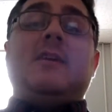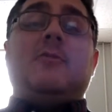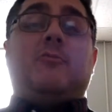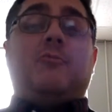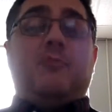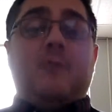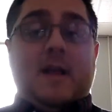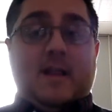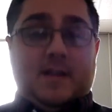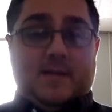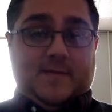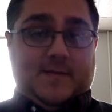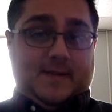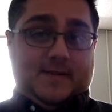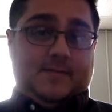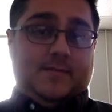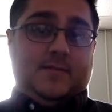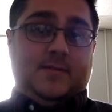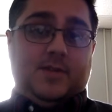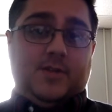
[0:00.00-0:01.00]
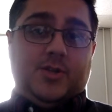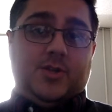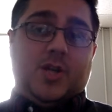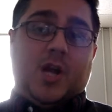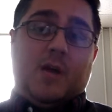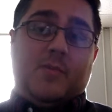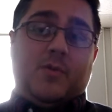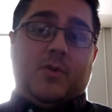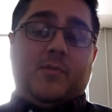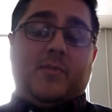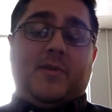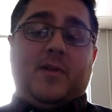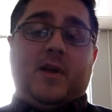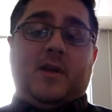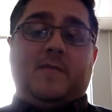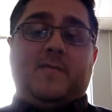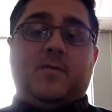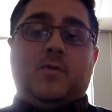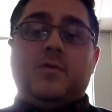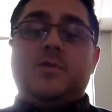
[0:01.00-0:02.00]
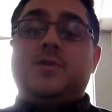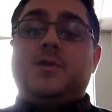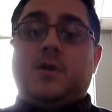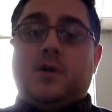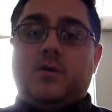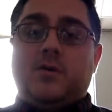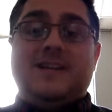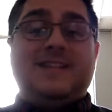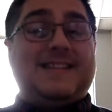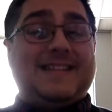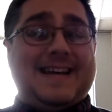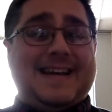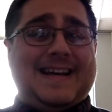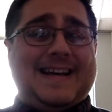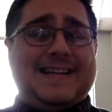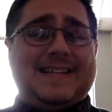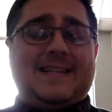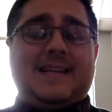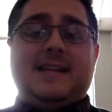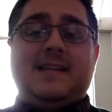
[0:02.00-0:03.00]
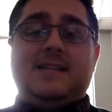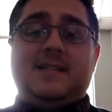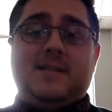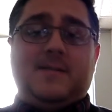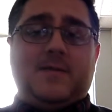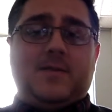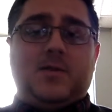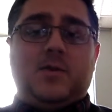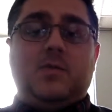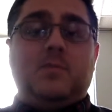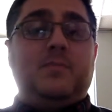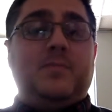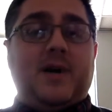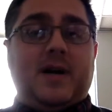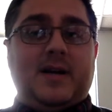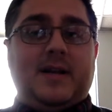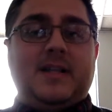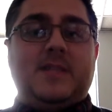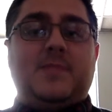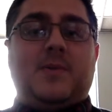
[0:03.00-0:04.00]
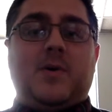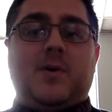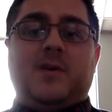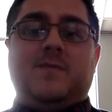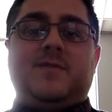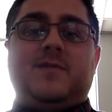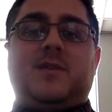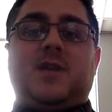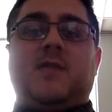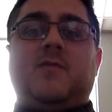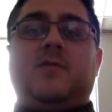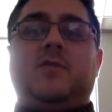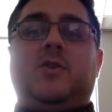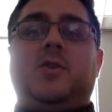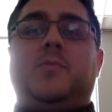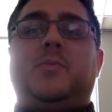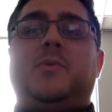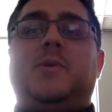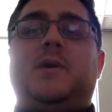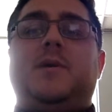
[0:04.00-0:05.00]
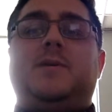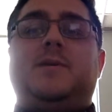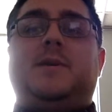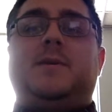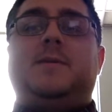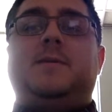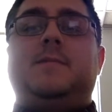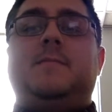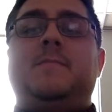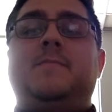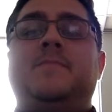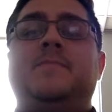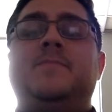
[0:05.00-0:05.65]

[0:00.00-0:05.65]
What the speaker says: relevant to the job you're applying for. So it's task and it's difficult, but it's part of this cover letter process.